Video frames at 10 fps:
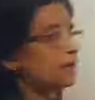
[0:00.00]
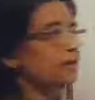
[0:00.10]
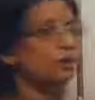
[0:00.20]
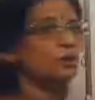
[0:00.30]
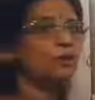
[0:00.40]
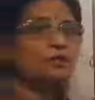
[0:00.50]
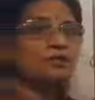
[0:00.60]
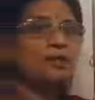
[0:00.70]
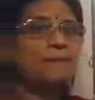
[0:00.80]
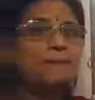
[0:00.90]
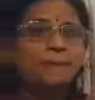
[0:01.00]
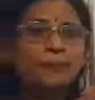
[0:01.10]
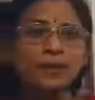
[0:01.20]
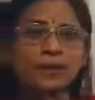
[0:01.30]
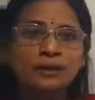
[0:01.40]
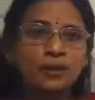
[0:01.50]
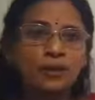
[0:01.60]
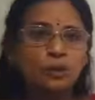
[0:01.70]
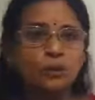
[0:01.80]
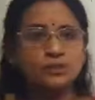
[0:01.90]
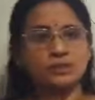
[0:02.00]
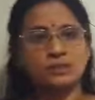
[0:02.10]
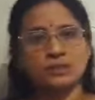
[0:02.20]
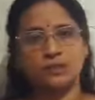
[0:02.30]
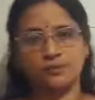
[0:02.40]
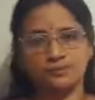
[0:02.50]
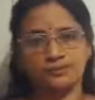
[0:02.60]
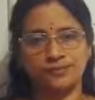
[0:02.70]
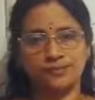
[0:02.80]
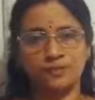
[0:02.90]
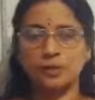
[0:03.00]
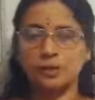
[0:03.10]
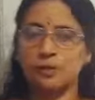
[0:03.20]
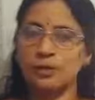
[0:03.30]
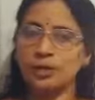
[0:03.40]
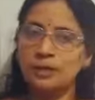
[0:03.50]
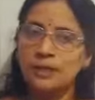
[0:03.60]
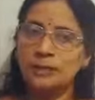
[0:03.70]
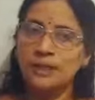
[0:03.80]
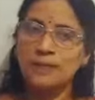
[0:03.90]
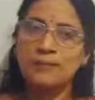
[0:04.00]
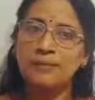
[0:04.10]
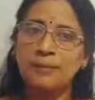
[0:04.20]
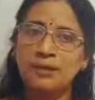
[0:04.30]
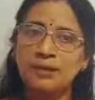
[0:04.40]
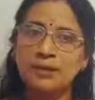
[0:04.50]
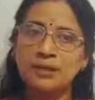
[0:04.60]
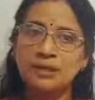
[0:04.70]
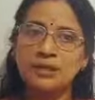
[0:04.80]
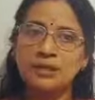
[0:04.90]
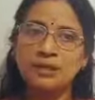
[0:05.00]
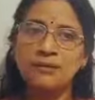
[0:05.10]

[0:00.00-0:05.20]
not simple closed curve. So what do you mean by simple closed curve?